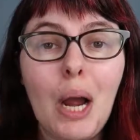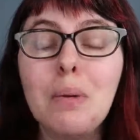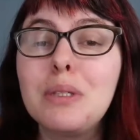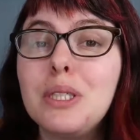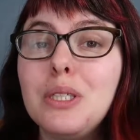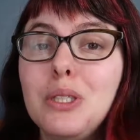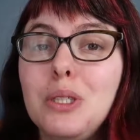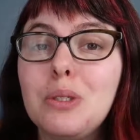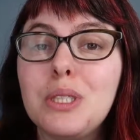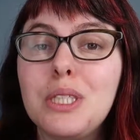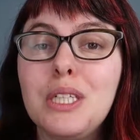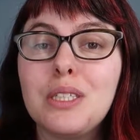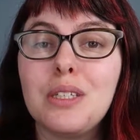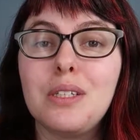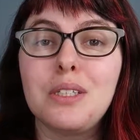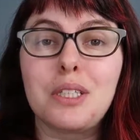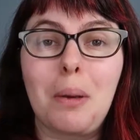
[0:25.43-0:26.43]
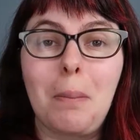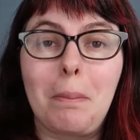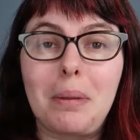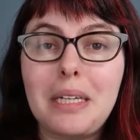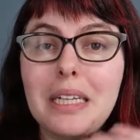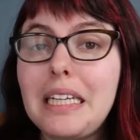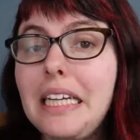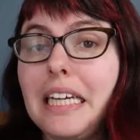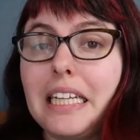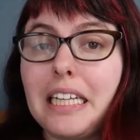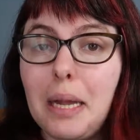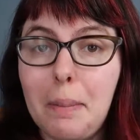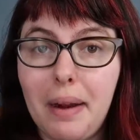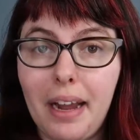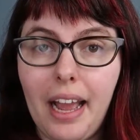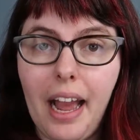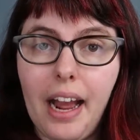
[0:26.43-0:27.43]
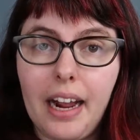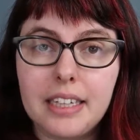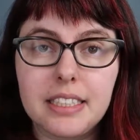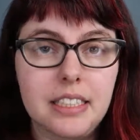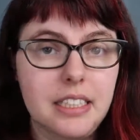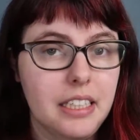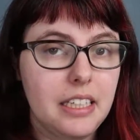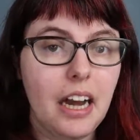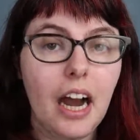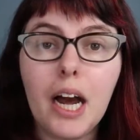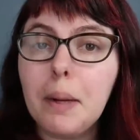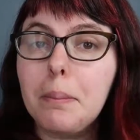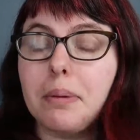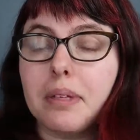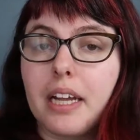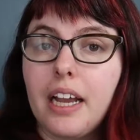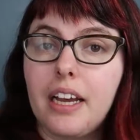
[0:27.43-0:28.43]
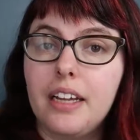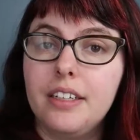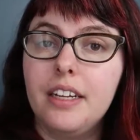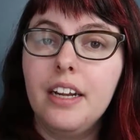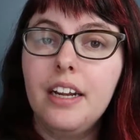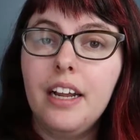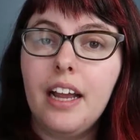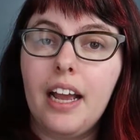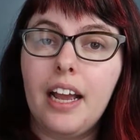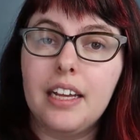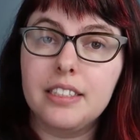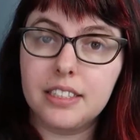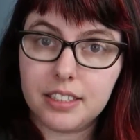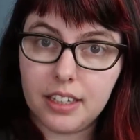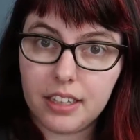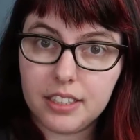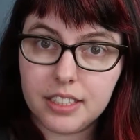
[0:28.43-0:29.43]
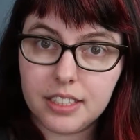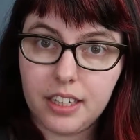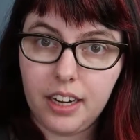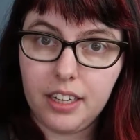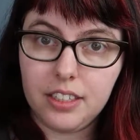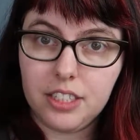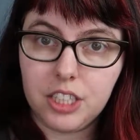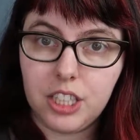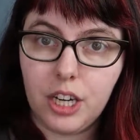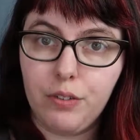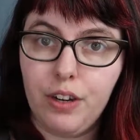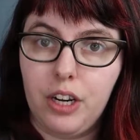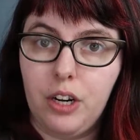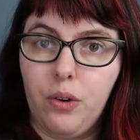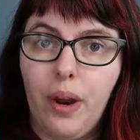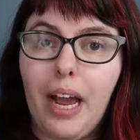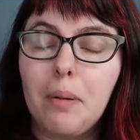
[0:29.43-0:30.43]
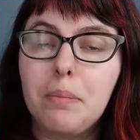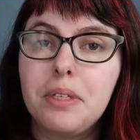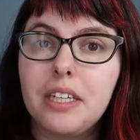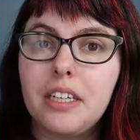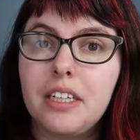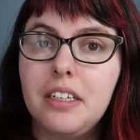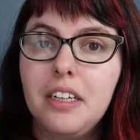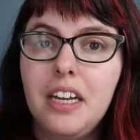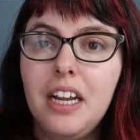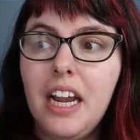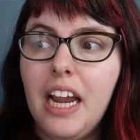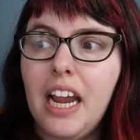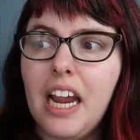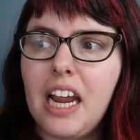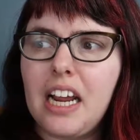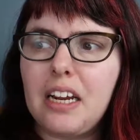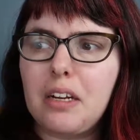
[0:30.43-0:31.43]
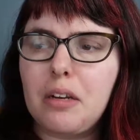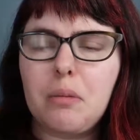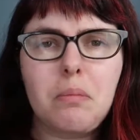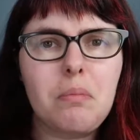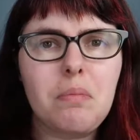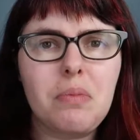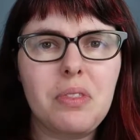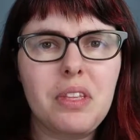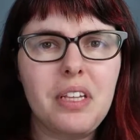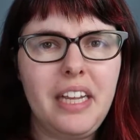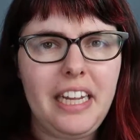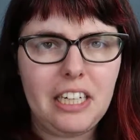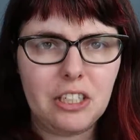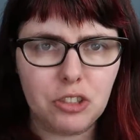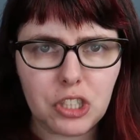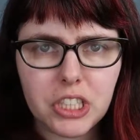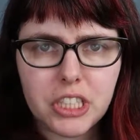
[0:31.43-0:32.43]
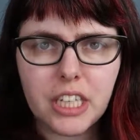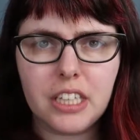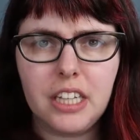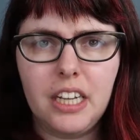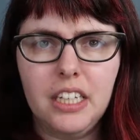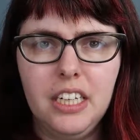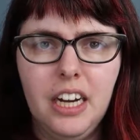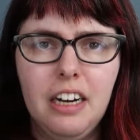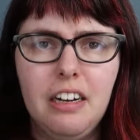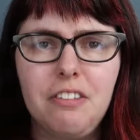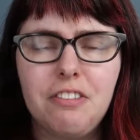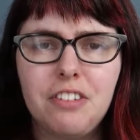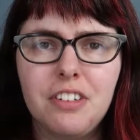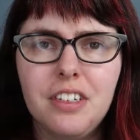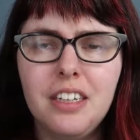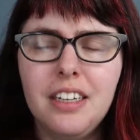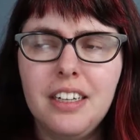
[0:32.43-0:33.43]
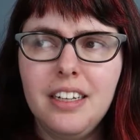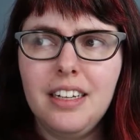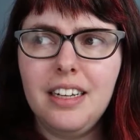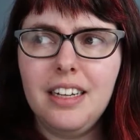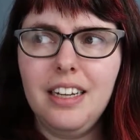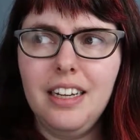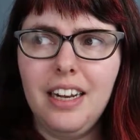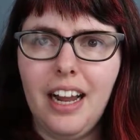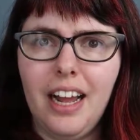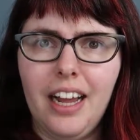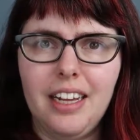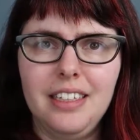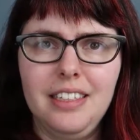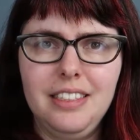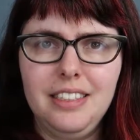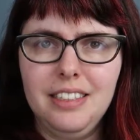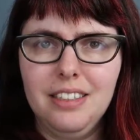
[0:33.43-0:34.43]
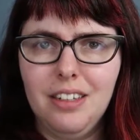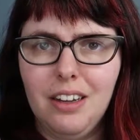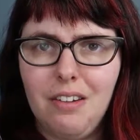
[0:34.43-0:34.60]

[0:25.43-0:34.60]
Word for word: I was in New Seasons completely by accident, unplanned, and saw this guy on the shelf and grabbed it. And interestingly enough, it has